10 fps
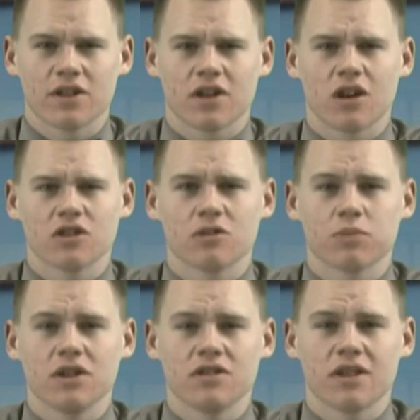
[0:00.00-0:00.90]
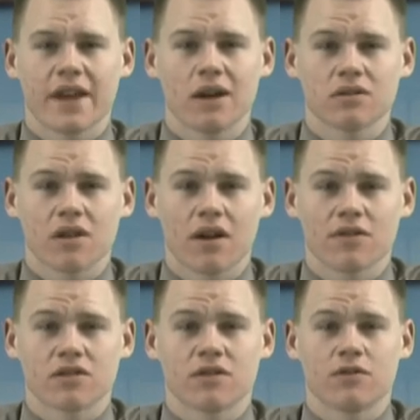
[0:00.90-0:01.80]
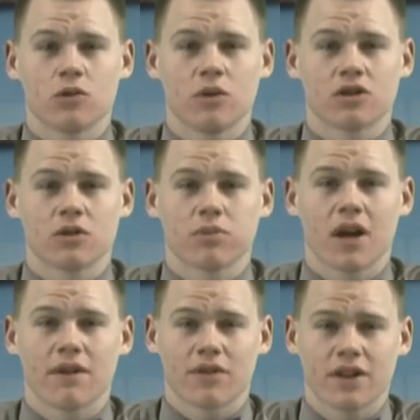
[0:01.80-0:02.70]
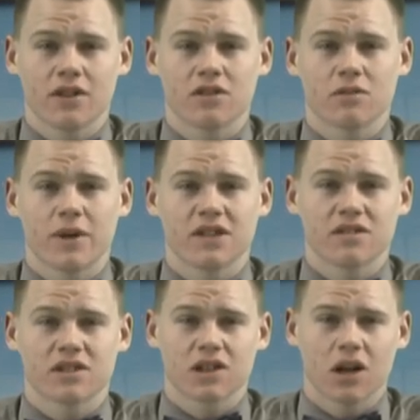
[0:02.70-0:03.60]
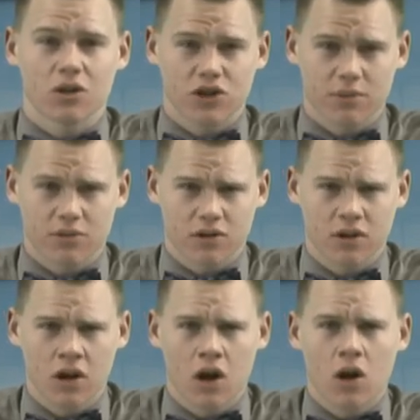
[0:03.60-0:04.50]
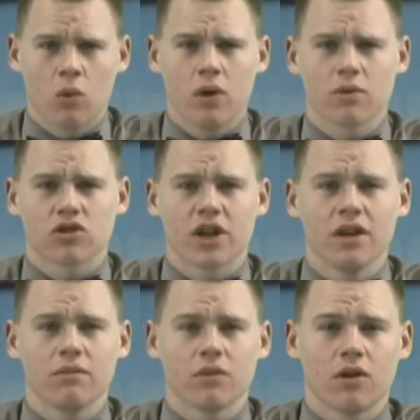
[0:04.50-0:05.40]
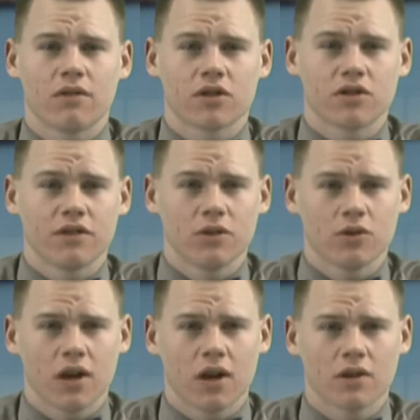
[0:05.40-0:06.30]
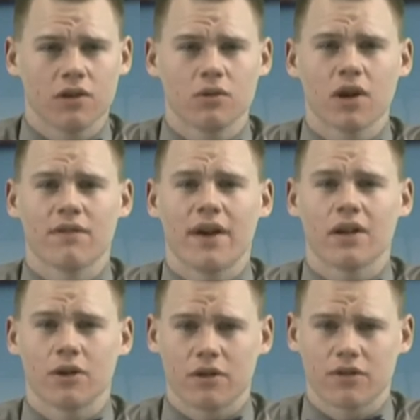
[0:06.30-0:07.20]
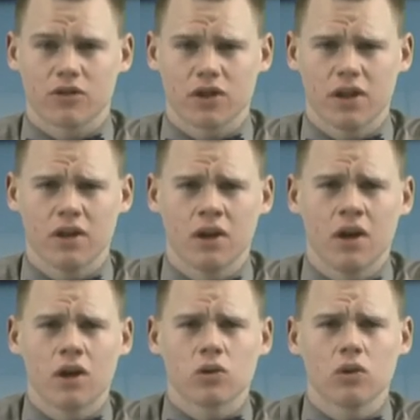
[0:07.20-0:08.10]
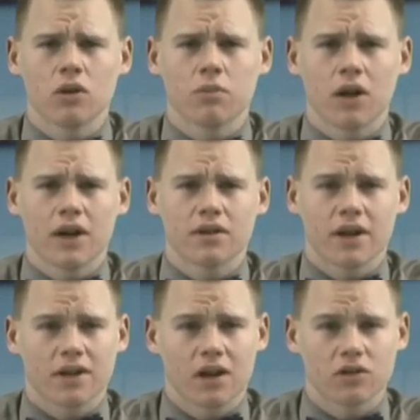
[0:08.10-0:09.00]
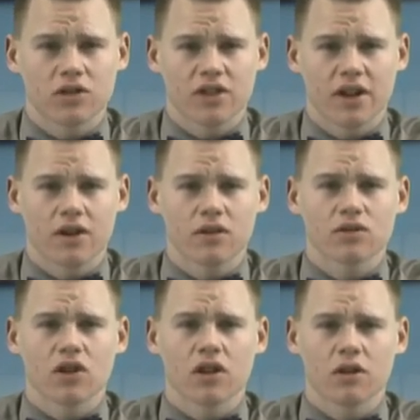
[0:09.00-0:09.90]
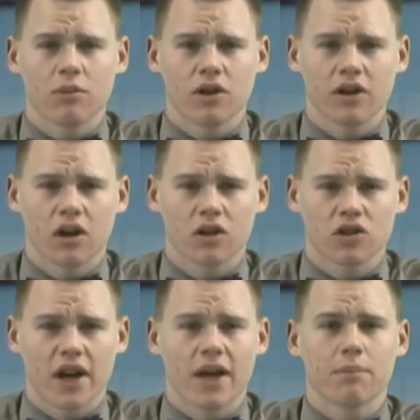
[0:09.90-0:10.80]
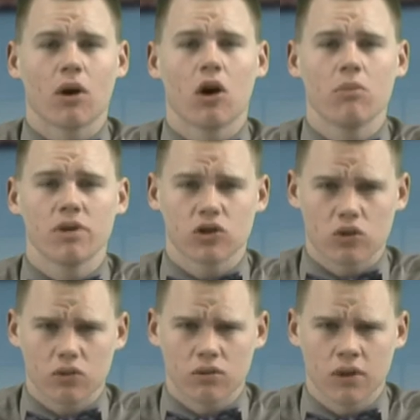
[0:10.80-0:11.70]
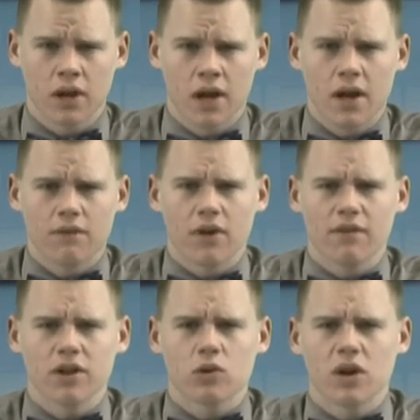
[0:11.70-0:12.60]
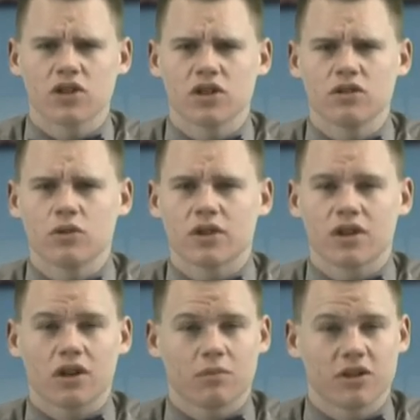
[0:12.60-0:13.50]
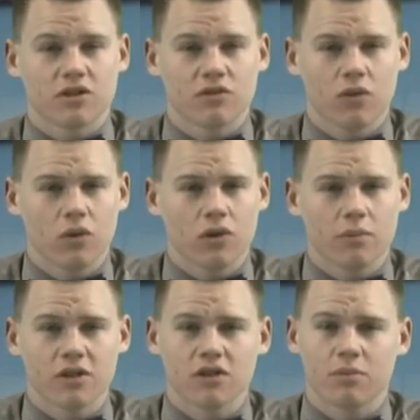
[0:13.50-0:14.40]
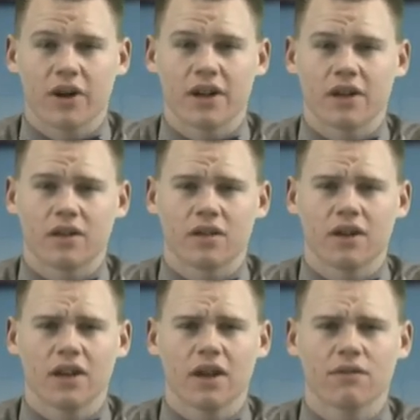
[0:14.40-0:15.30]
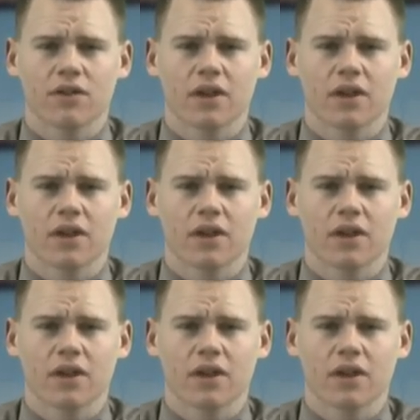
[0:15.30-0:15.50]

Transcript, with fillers: colleges, please see the counseling office if you wish to apply for any of these amazing scholarships. Weber State, University of Utah, Utah Valley University, Tooele Applied Technology Center, Salt Lake Community College, and Paul Mitchell. If you have any questions, you can talk to Mrs. Ford or Mrs. Brady. The deadline for the